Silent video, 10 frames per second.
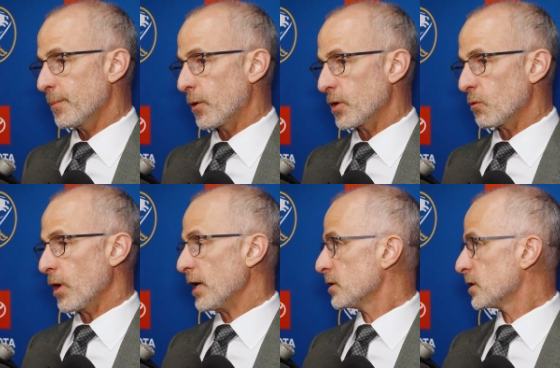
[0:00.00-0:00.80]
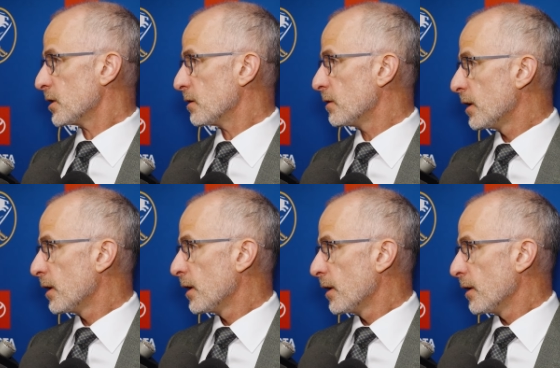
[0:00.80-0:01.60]
parting ways, and
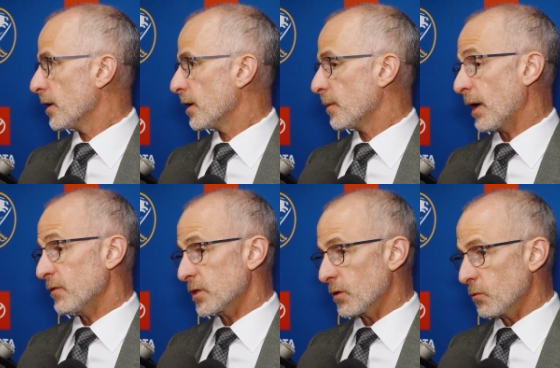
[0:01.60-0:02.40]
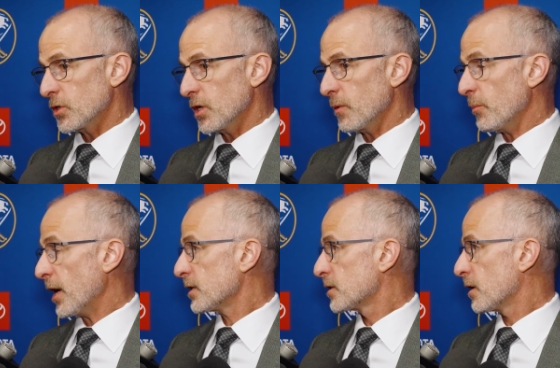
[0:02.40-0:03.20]
obviously wish him the
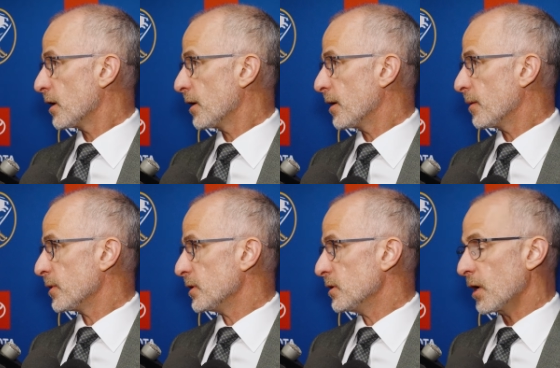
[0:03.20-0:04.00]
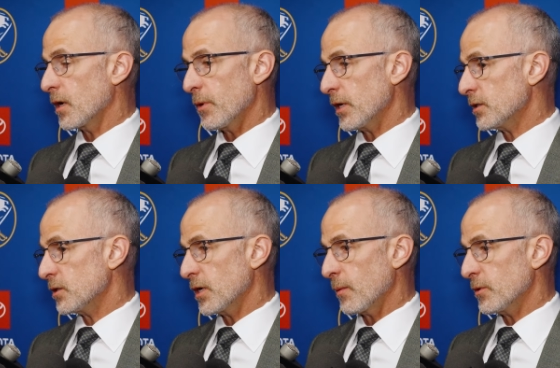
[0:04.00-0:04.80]
best. He's done an amazing
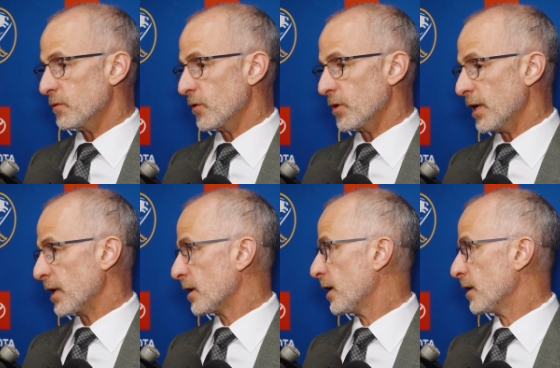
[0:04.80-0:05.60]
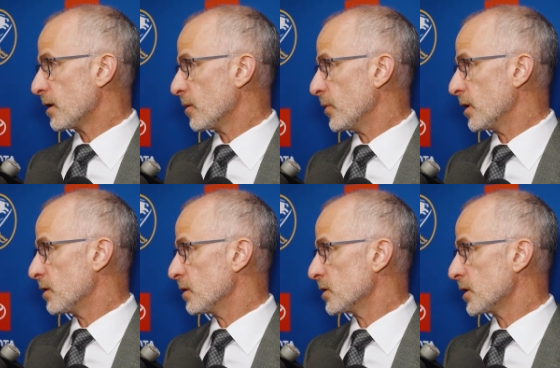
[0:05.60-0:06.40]
job. He's very dedicated, committed
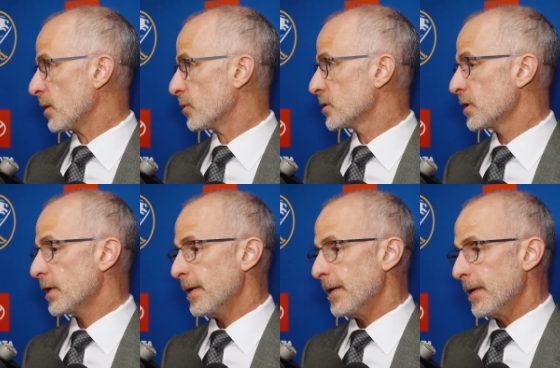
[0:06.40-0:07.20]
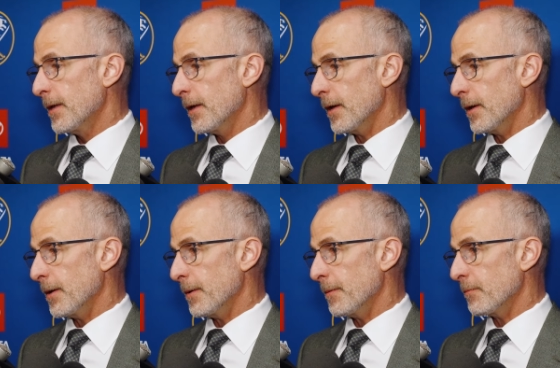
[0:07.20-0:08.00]
to the Sabres,
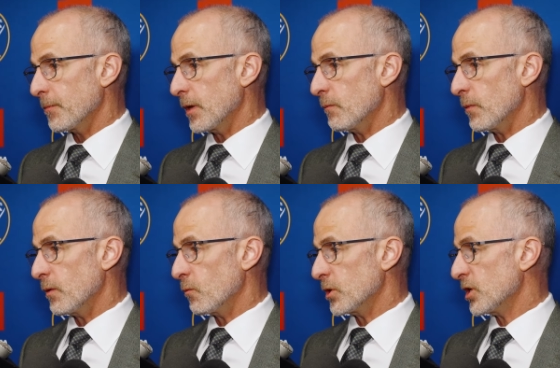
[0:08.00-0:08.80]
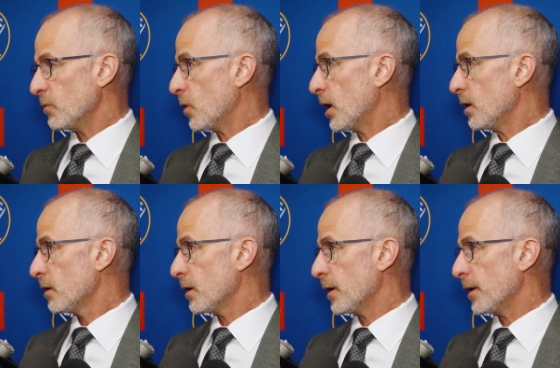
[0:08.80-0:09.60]
and wish him well.
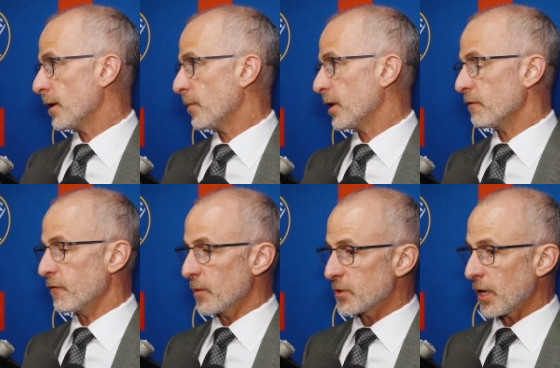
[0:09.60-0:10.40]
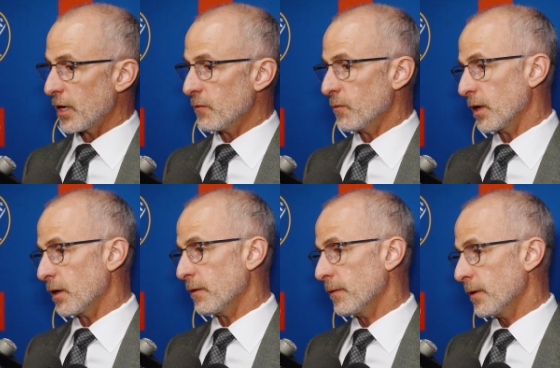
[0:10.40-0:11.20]
On the flip side, when
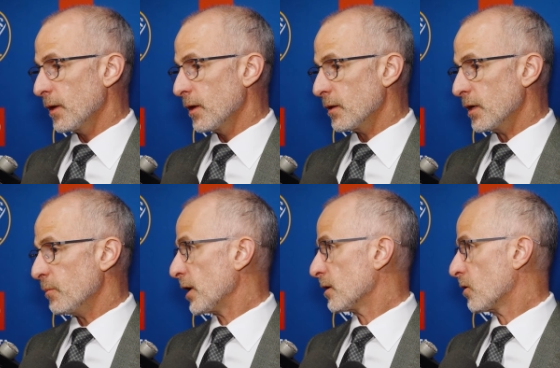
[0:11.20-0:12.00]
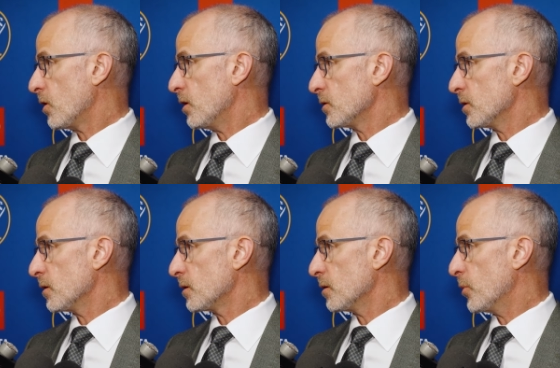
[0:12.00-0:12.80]
I did make the call
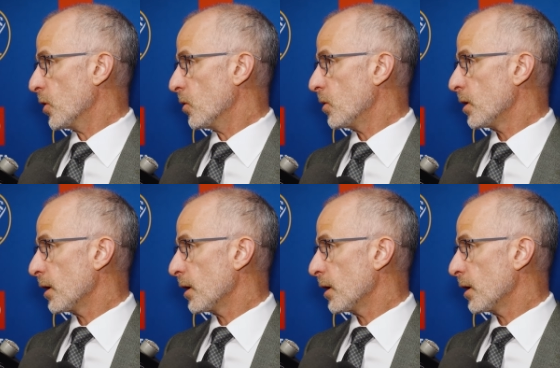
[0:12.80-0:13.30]
to Bo,